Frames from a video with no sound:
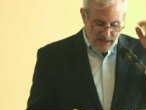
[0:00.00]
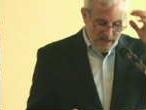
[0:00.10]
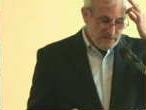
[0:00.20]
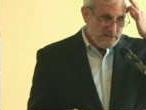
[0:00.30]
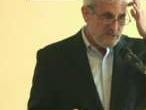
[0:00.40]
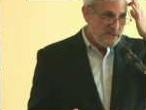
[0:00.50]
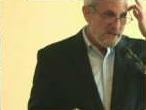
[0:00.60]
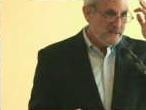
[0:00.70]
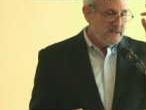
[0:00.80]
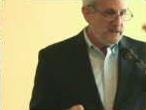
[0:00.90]
I'll
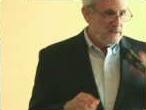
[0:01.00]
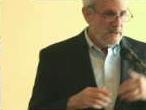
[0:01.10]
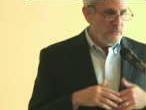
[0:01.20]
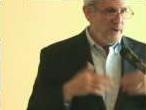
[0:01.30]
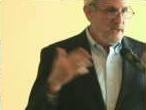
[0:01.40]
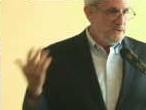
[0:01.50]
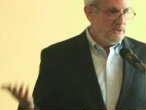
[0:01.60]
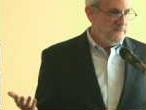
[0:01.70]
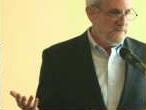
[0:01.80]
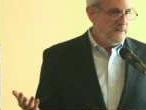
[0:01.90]
suggest uh, a
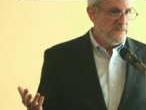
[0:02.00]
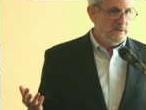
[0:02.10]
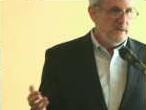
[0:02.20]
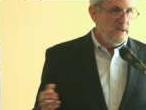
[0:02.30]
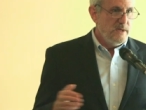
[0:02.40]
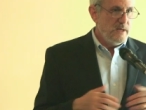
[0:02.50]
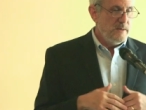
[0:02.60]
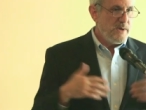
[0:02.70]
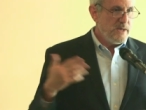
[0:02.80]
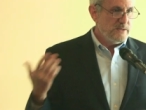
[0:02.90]
range of different uh,
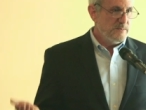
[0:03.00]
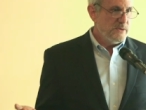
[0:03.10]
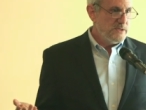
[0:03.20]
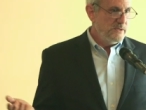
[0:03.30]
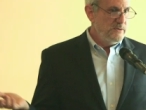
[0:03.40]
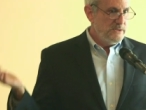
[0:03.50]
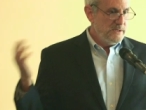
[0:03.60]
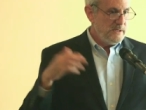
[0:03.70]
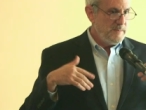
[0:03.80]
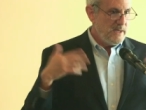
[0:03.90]
possible
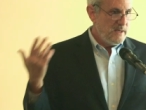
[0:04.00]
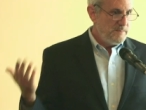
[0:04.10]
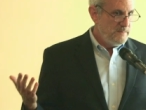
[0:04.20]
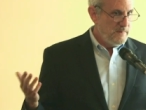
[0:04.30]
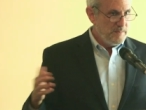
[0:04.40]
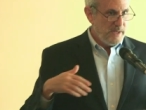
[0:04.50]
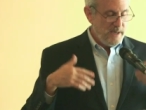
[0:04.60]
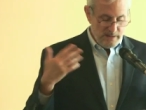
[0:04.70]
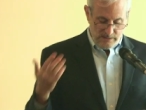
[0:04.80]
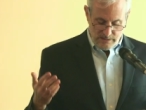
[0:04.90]
solutions that may not
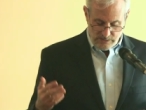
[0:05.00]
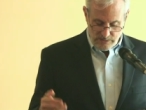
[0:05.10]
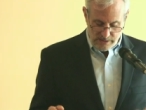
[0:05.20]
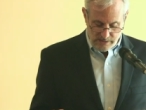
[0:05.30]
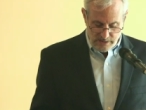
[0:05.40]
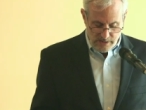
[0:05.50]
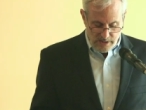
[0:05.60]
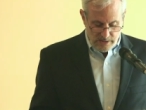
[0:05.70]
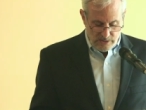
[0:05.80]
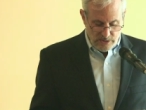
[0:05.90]
apply uh, directly
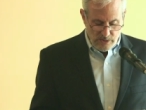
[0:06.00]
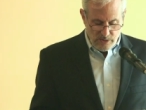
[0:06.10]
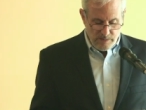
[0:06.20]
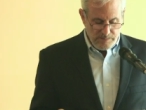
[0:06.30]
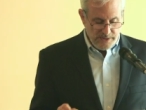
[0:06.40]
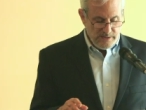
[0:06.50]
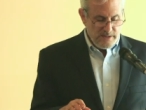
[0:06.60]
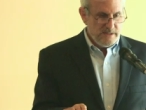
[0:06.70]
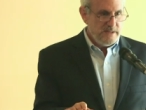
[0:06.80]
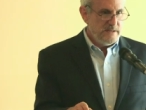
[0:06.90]
to Europe, but that
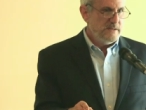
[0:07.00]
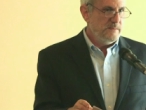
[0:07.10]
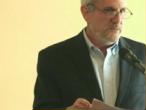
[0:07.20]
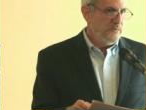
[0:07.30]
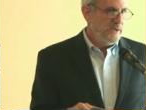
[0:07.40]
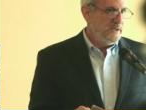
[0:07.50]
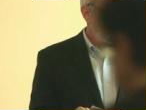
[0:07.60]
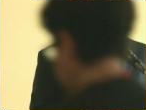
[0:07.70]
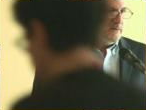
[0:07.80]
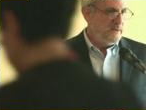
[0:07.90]
the system really
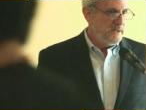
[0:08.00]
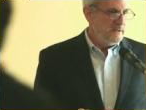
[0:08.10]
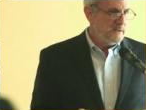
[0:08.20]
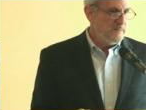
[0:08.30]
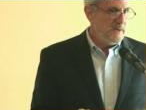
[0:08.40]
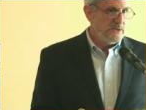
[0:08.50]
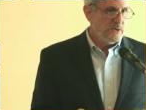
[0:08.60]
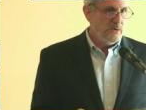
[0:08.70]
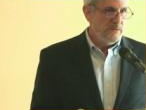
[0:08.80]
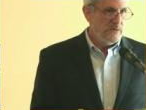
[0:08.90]
now needs a major
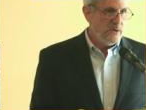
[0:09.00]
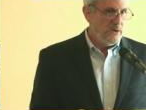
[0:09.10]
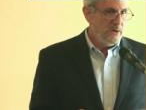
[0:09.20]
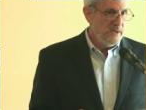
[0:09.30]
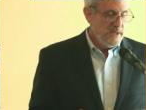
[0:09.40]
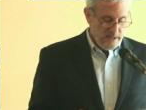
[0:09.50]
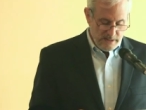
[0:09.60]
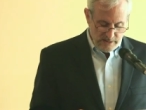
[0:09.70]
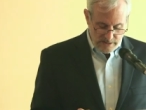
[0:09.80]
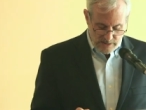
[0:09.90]
overhaul.
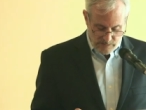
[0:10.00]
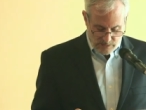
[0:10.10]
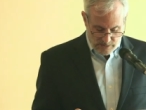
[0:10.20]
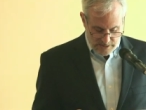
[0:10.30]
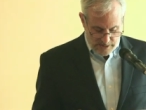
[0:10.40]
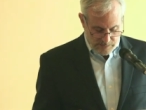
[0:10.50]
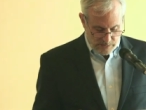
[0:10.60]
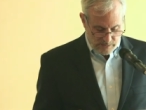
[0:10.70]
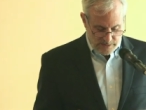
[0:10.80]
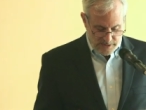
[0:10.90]
It needs some new
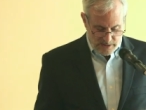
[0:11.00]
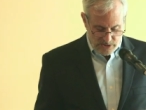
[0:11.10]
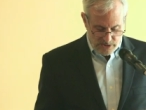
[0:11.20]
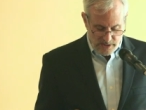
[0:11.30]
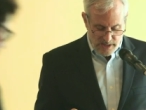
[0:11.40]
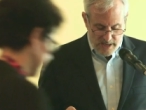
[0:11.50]
conceptualization.